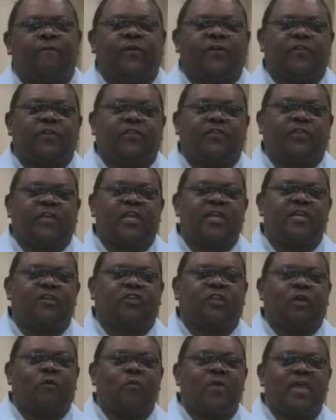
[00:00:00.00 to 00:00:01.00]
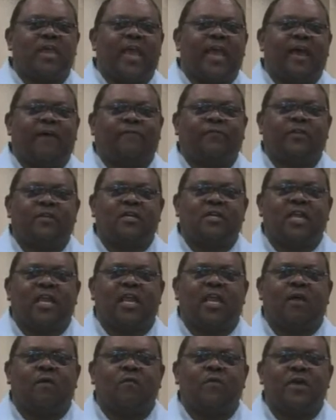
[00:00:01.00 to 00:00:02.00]
for the things that we have to
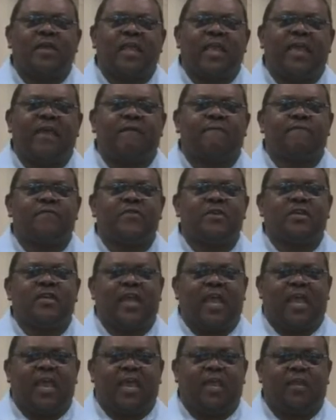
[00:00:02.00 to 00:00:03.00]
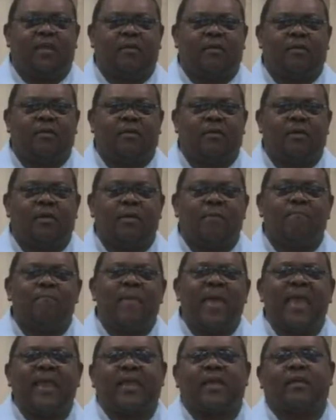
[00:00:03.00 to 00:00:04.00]
deal with every day.
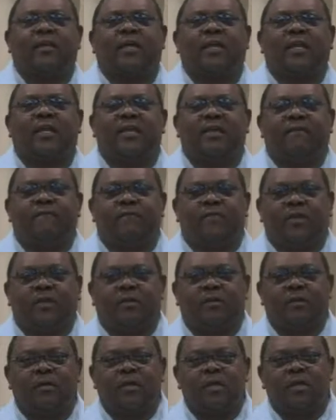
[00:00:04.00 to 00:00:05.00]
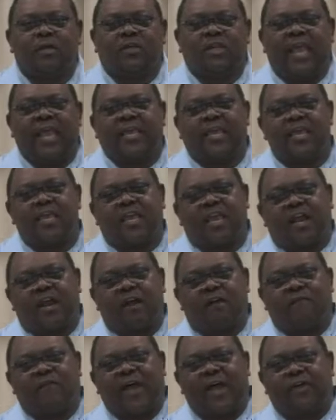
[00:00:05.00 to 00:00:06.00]
Making a living, taking
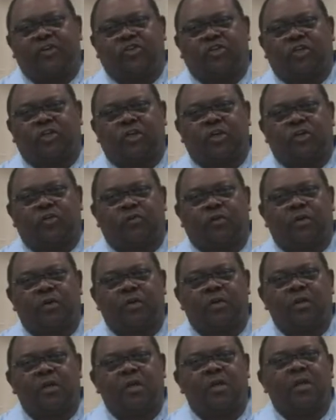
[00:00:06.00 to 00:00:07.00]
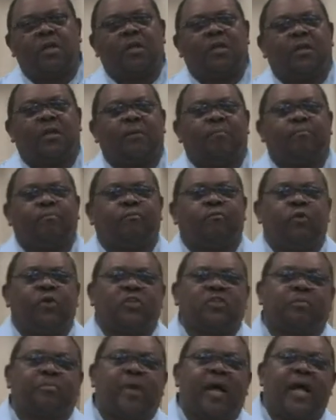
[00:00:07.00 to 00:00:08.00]
care of our children,
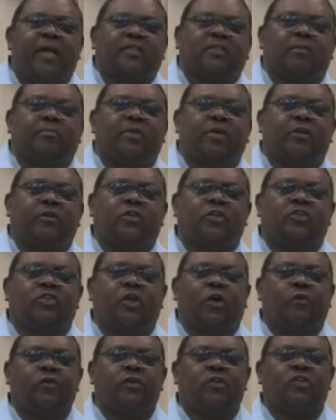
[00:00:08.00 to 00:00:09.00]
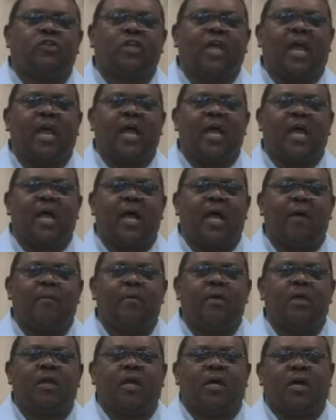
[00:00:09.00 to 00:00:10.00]
responsibilities on the
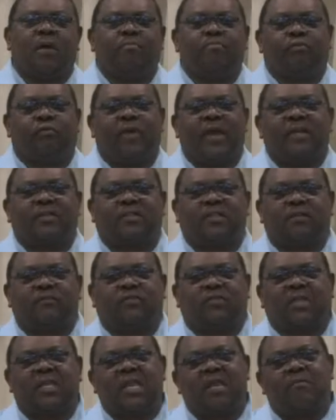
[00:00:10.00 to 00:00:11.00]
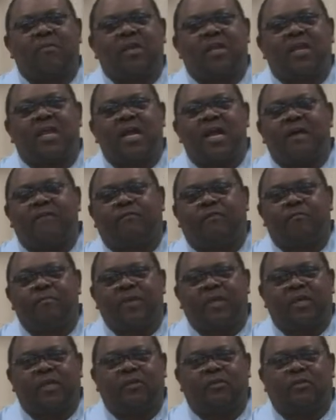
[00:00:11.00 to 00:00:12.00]
job, oppressive seeming
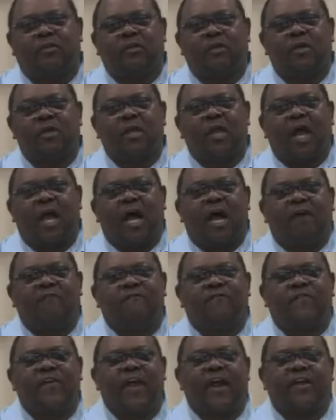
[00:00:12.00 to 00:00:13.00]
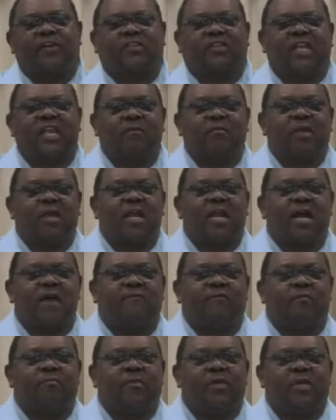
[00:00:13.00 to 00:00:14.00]
governments, unfair seeming
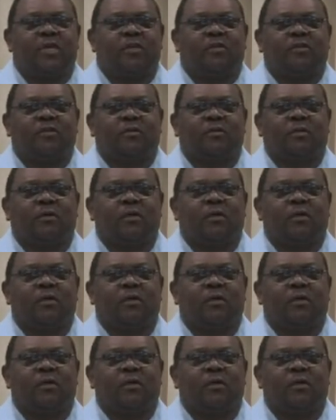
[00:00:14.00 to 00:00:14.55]
governments,